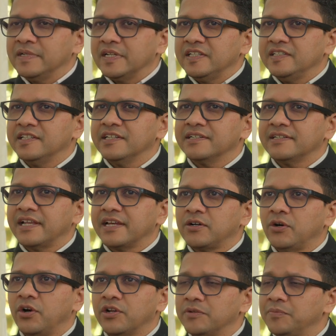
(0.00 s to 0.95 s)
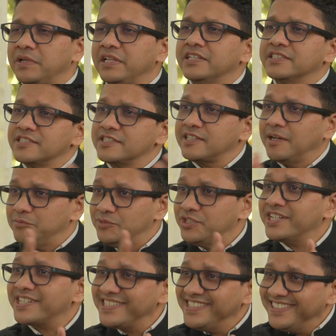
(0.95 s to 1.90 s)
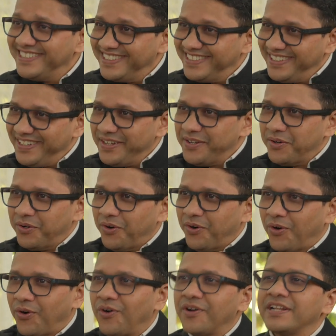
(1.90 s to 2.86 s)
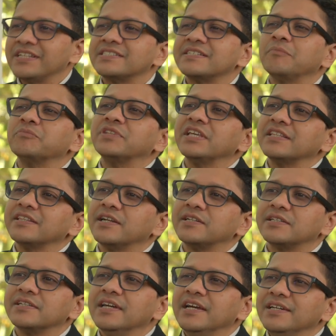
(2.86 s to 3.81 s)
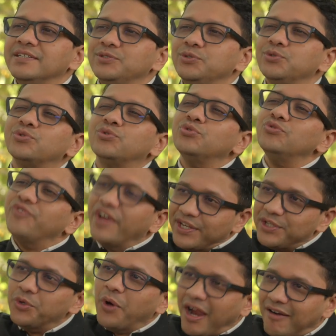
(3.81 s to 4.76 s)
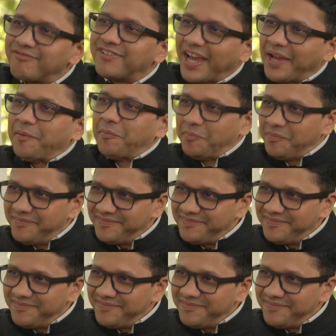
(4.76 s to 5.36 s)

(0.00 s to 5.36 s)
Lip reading: either like horribly as a subject or as something that you do when you have time.